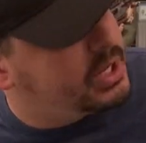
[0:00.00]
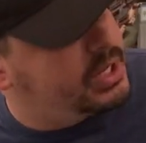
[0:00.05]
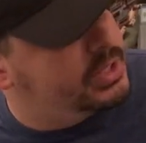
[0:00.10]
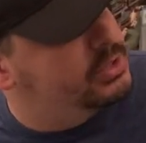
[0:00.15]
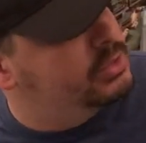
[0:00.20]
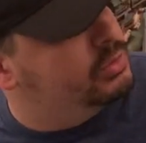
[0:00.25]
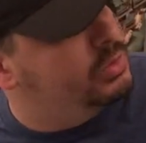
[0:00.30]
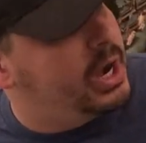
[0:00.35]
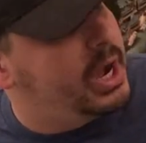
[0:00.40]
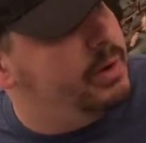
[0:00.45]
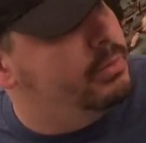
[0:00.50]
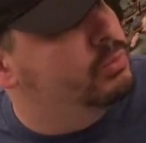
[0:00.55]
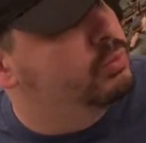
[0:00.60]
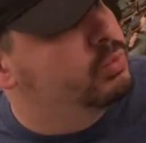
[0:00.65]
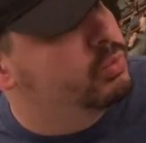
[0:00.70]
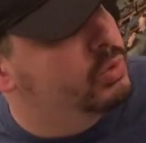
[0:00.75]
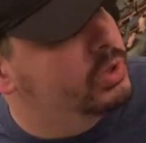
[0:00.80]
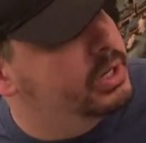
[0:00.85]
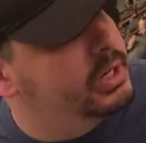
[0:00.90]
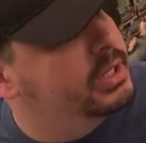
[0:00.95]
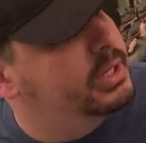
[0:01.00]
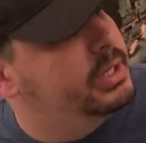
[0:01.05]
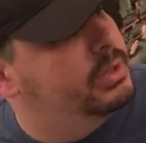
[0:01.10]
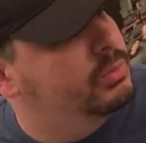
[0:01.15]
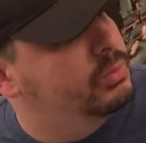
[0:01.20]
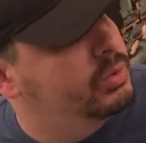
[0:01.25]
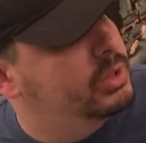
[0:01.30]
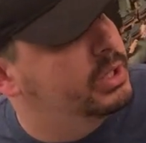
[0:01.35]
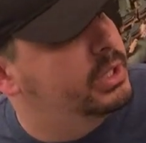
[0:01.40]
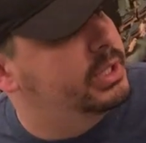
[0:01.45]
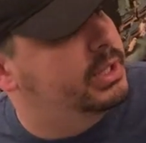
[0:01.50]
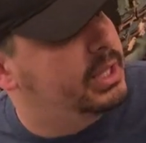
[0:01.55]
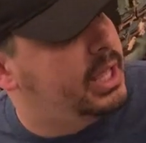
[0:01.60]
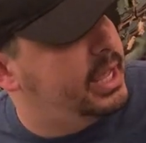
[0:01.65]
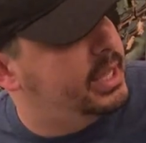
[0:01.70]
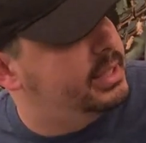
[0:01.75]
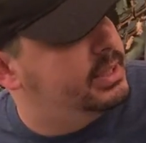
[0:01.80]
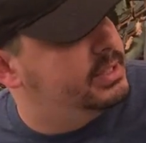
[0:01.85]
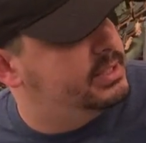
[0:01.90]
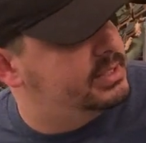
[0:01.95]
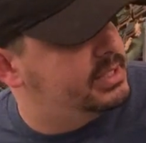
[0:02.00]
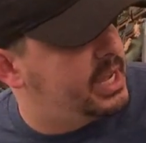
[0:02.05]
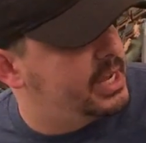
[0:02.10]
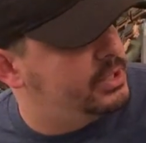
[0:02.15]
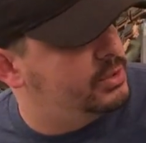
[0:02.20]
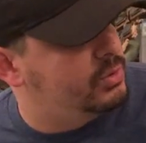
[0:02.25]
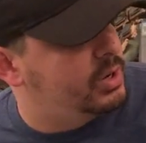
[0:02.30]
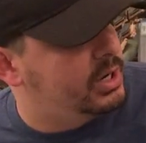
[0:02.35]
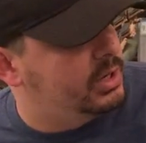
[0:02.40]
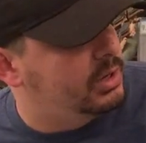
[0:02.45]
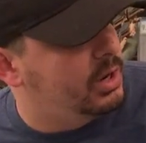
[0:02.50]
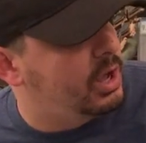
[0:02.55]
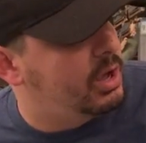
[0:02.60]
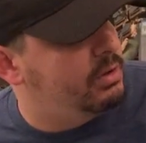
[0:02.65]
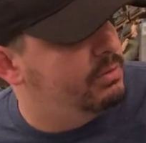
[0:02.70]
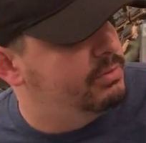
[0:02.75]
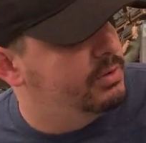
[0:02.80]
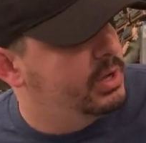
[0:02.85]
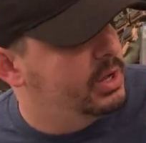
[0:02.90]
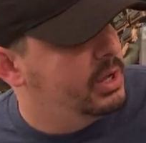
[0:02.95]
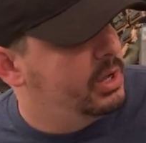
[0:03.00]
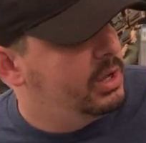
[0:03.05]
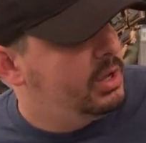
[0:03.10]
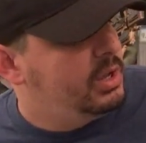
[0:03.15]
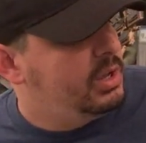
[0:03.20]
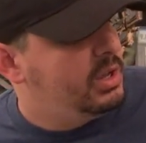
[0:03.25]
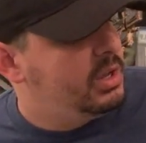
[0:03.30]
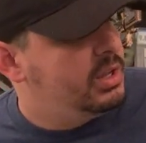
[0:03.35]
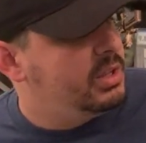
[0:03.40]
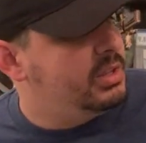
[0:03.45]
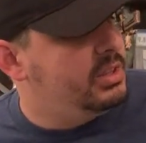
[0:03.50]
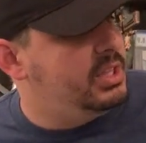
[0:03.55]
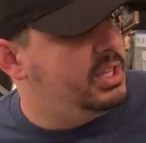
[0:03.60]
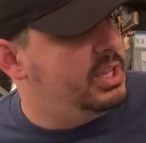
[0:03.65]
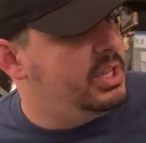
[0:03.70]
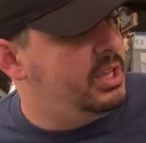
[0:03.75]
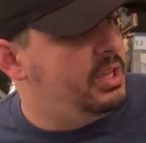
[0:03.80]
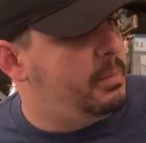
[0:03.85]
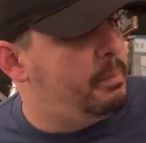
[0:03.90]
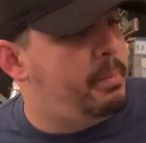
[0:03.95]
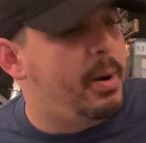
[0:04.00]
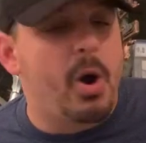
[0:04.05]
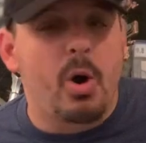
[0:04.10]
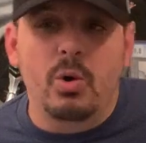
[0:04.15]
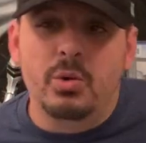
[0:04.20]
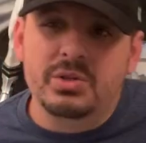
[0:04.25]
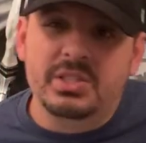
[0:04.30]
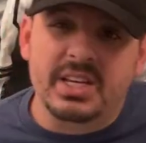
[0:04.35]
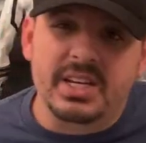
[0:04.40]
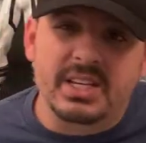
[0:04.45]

I do. I really, really like this statue. I love the pose